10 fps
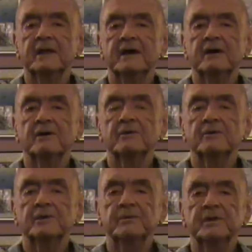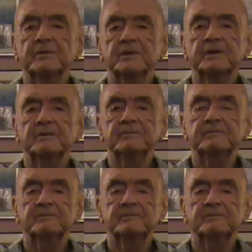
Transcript: Now, we